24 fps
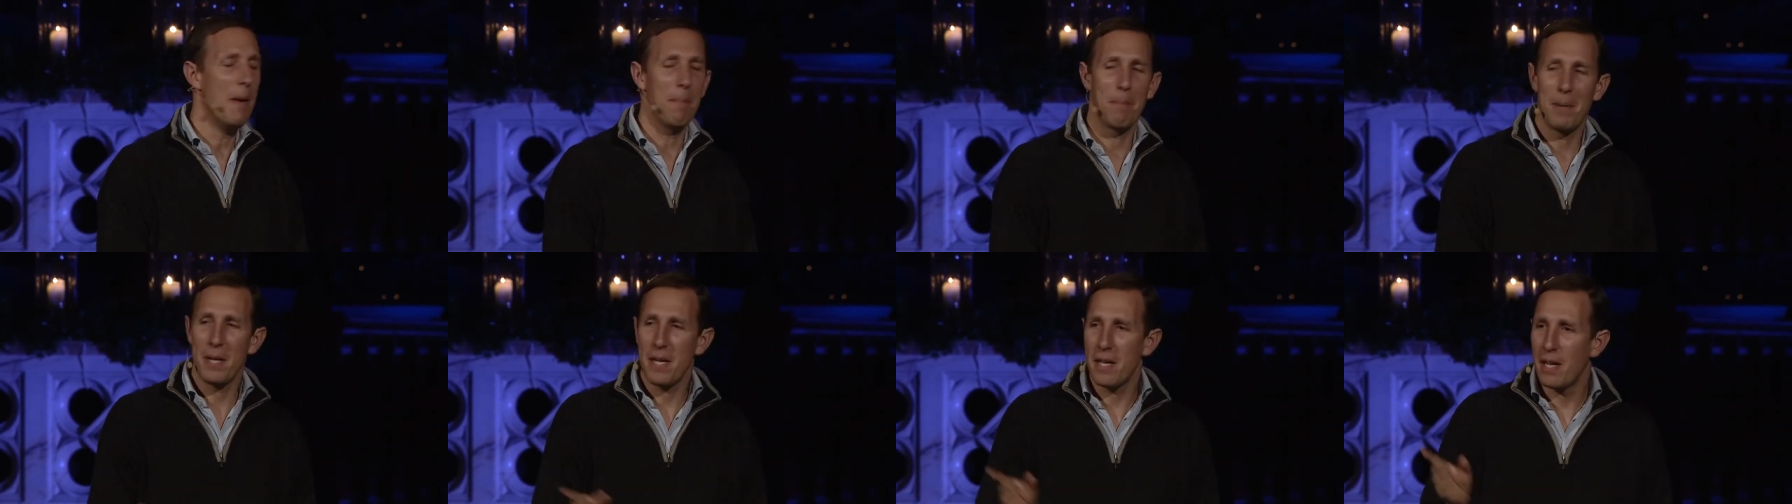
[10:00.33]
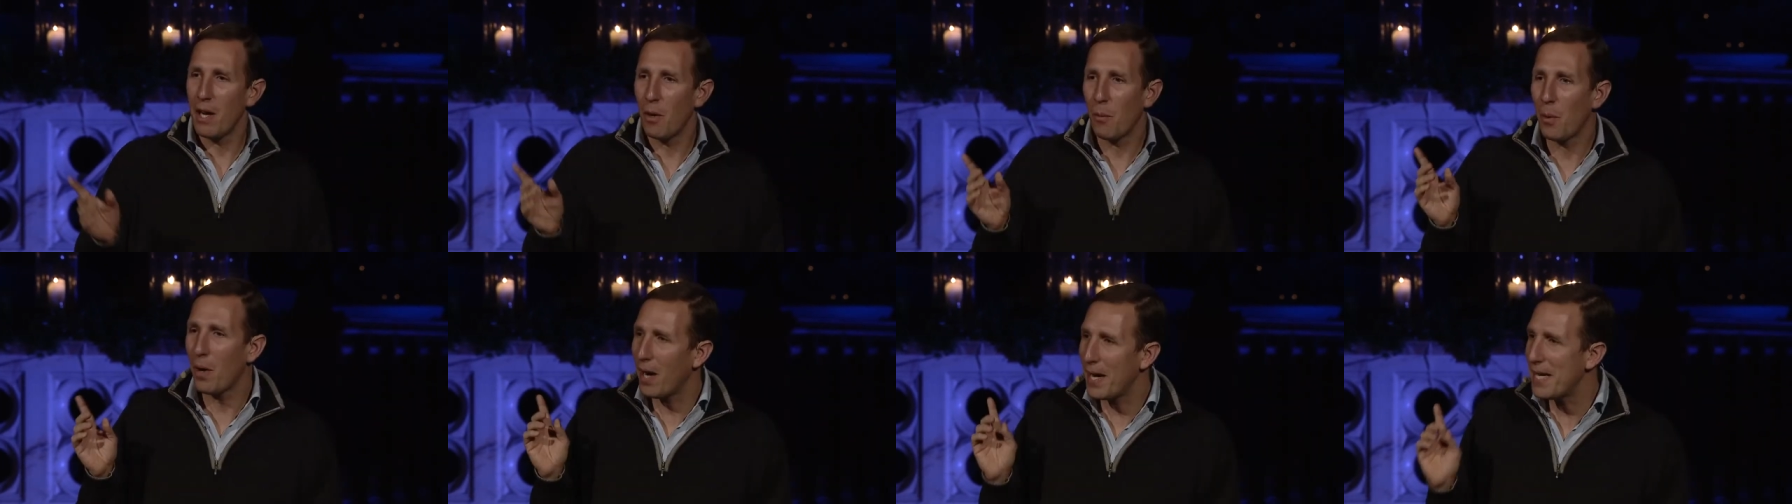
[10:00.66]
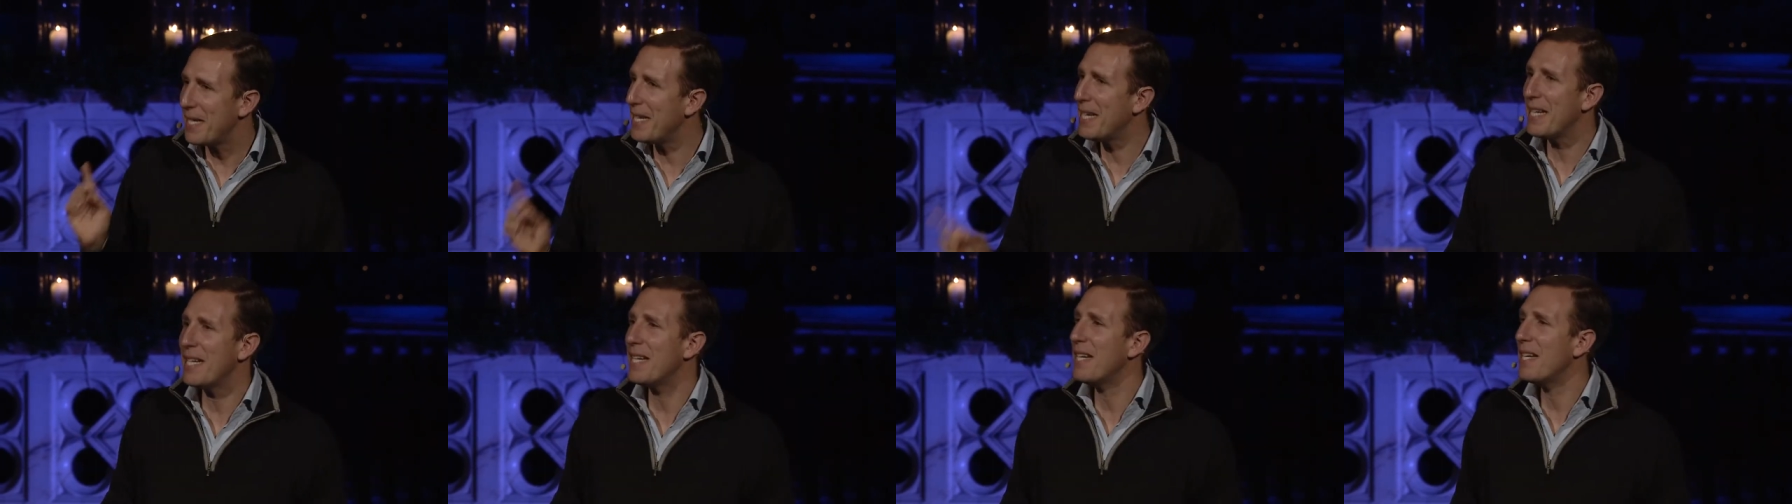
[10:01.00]
But you know what? I
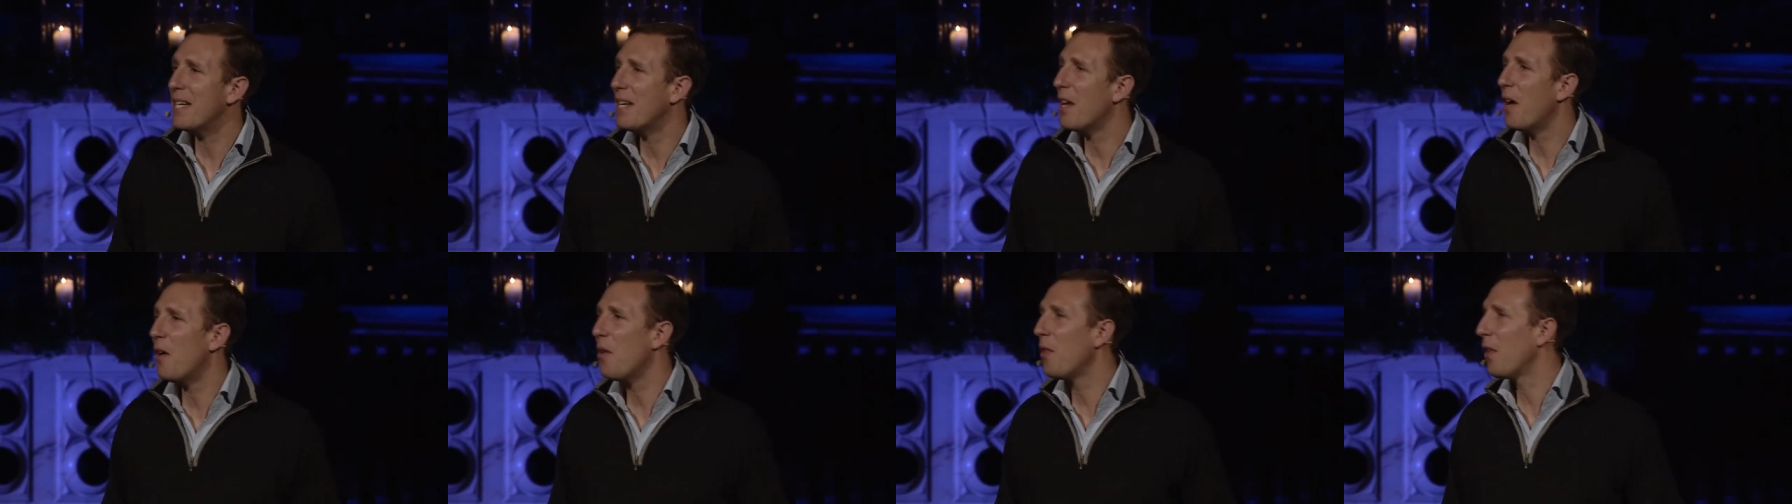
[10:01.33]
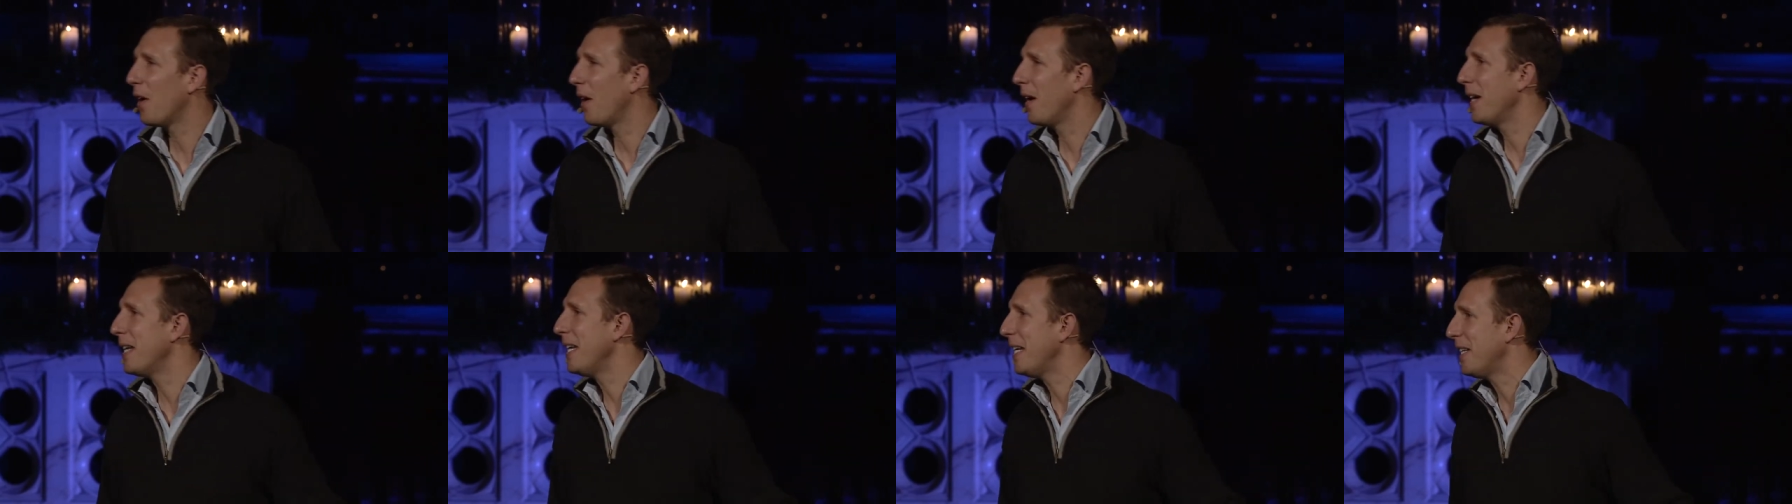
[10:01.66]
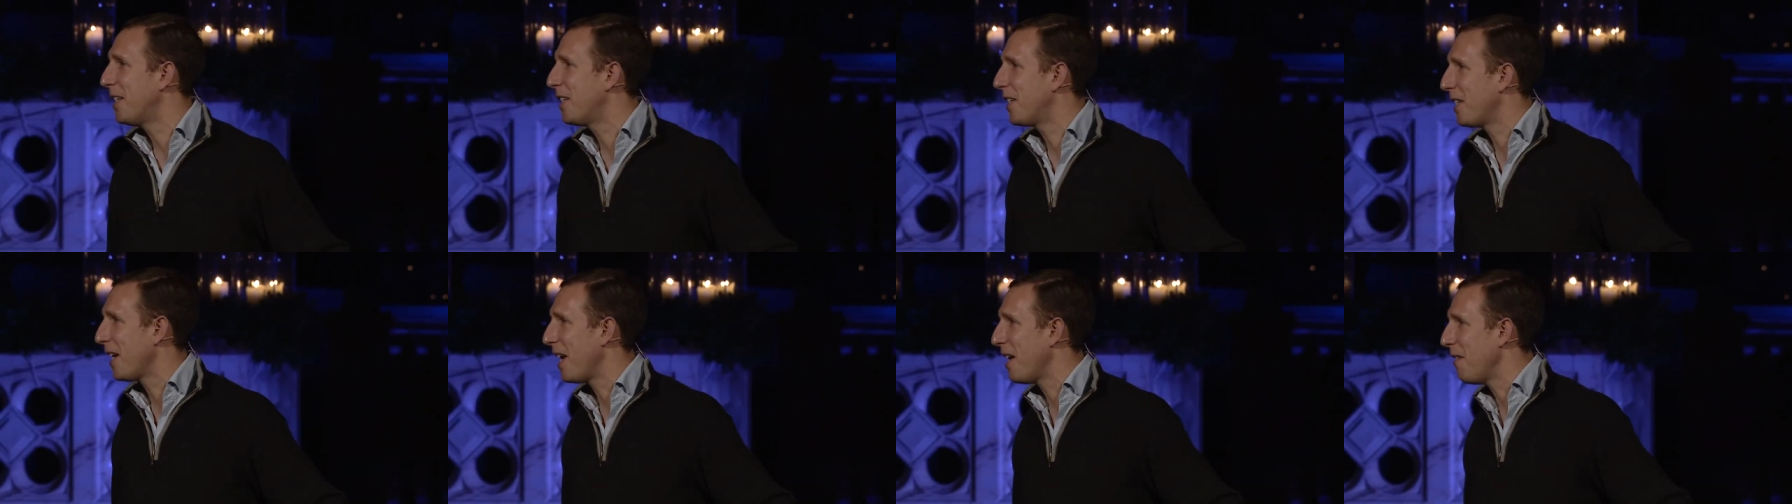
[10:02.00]
didn't know that I
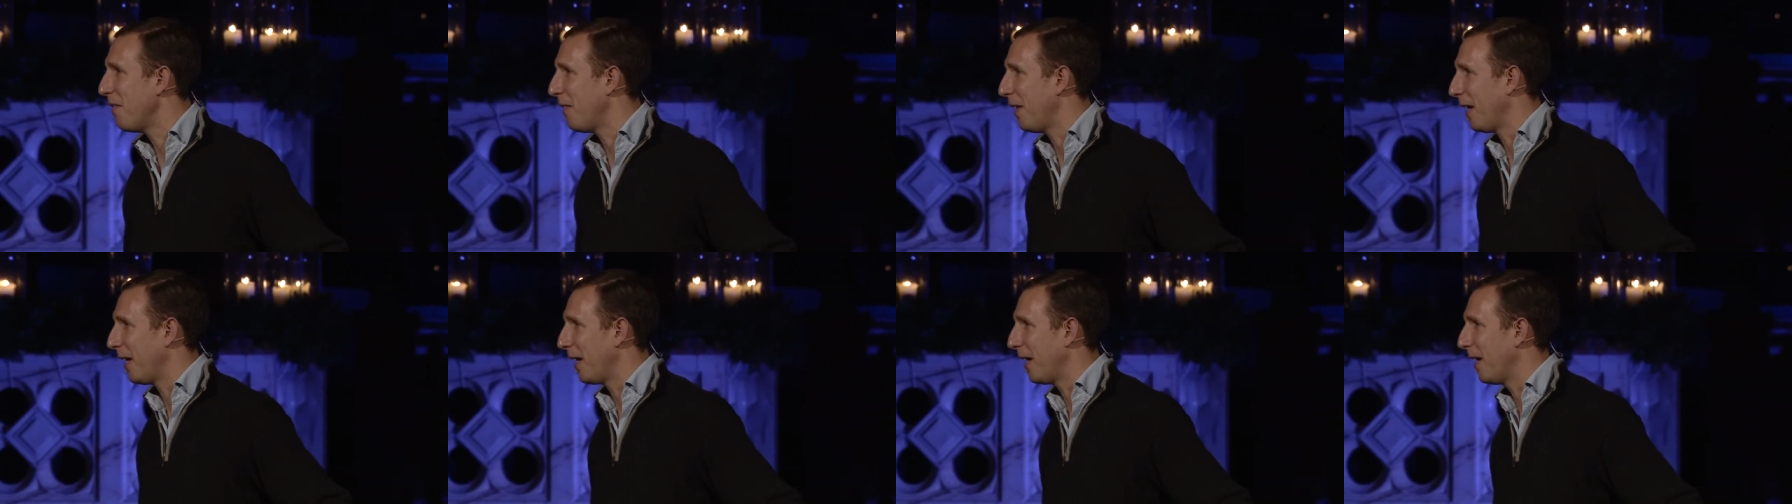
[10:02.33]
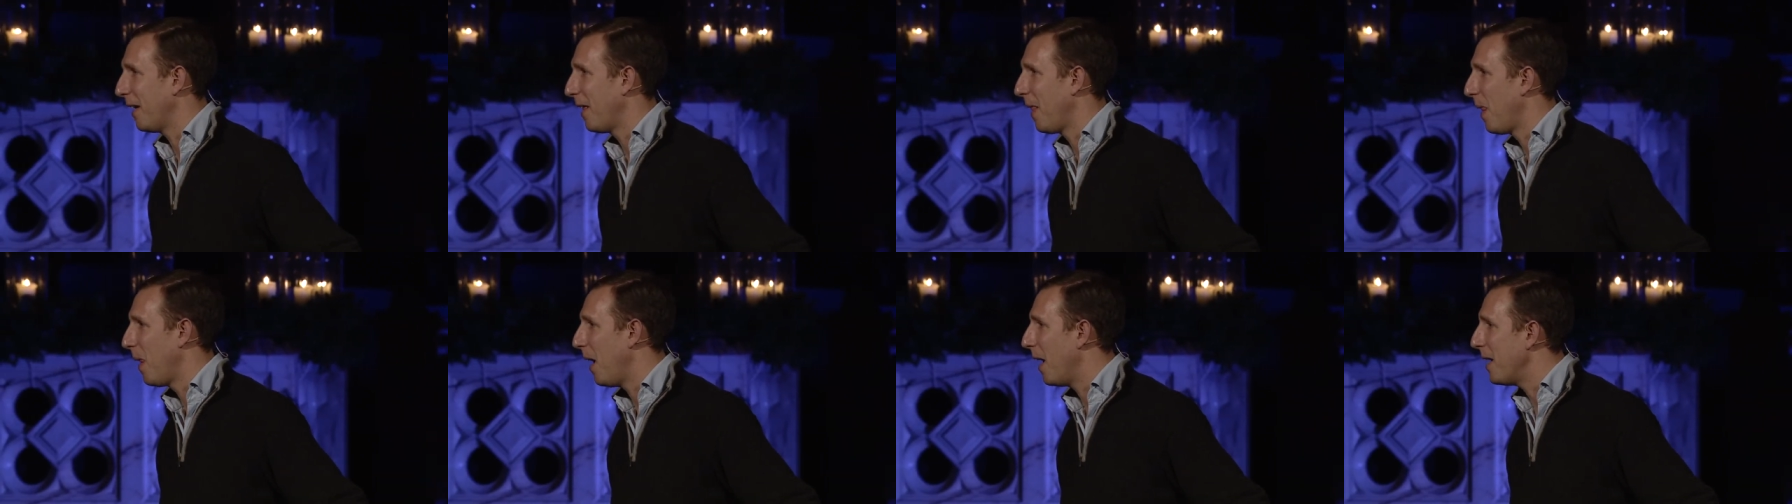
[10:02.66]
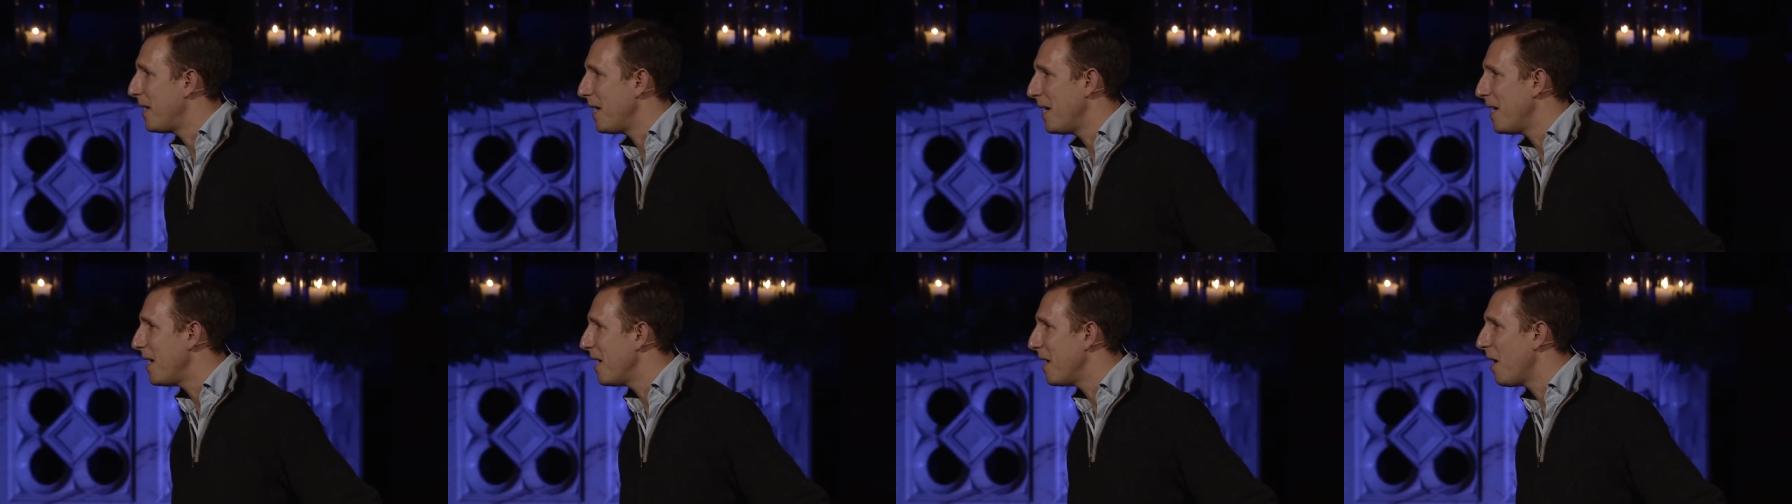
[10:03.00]
need saving. I
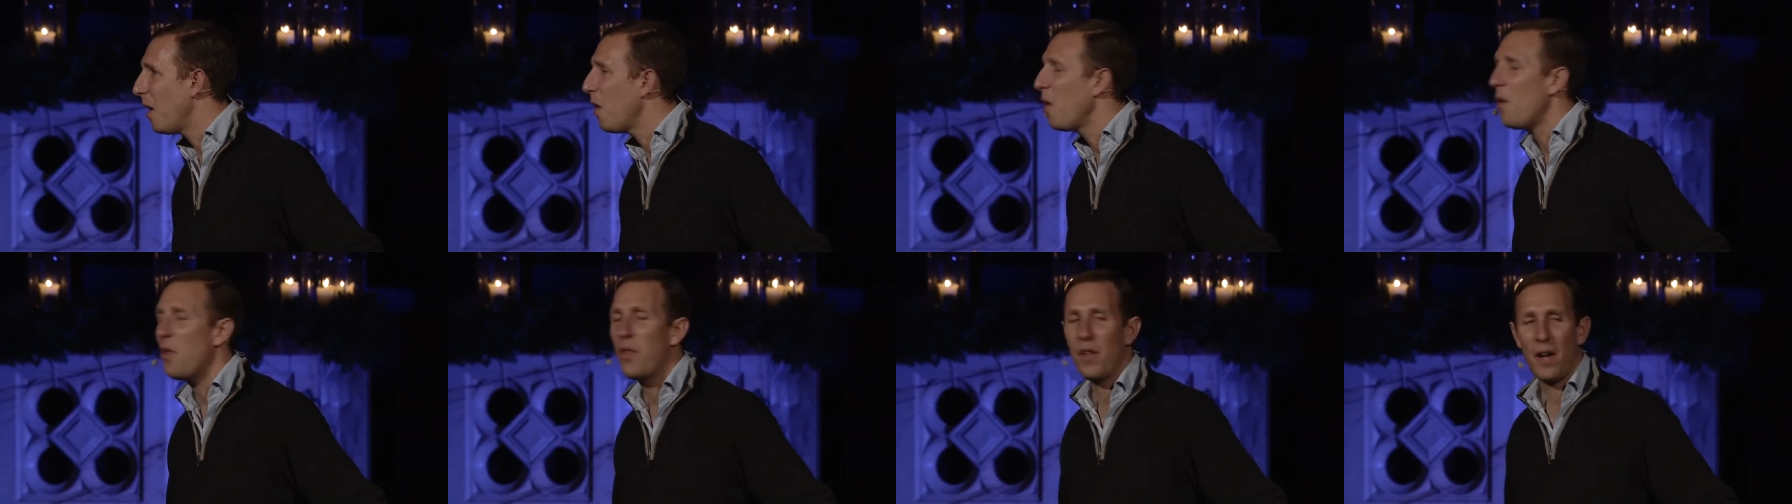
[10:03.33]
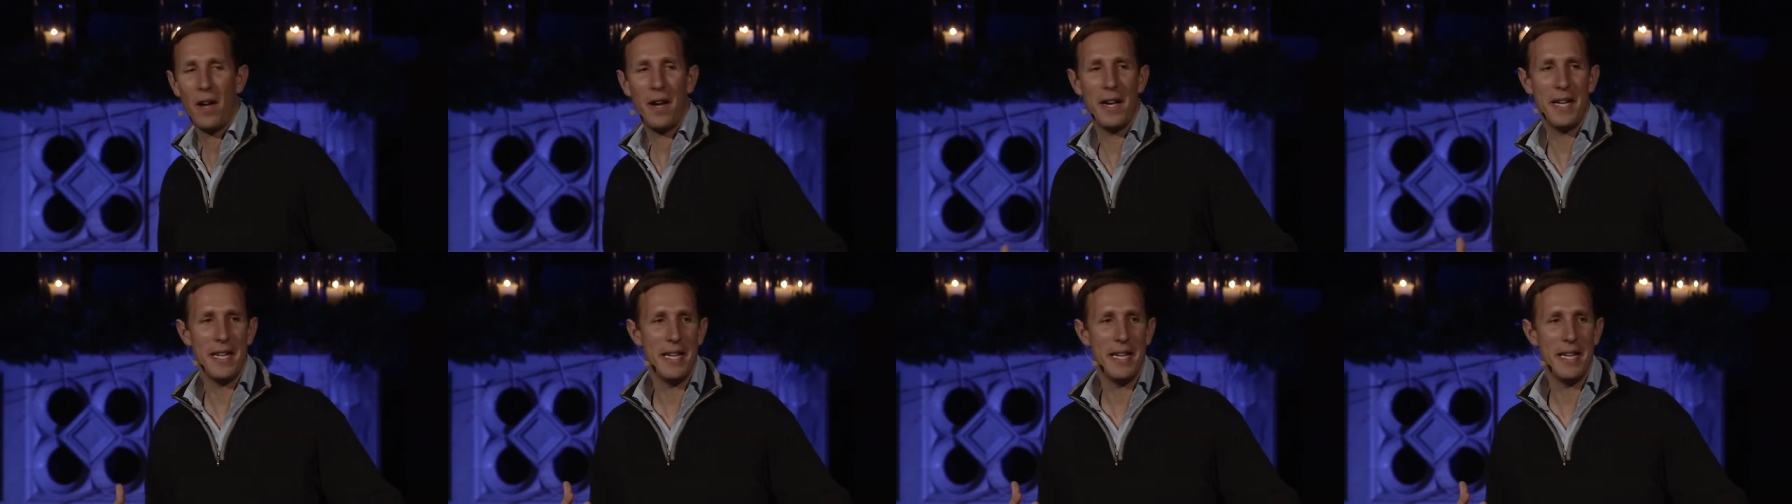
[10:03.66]
didn't know that I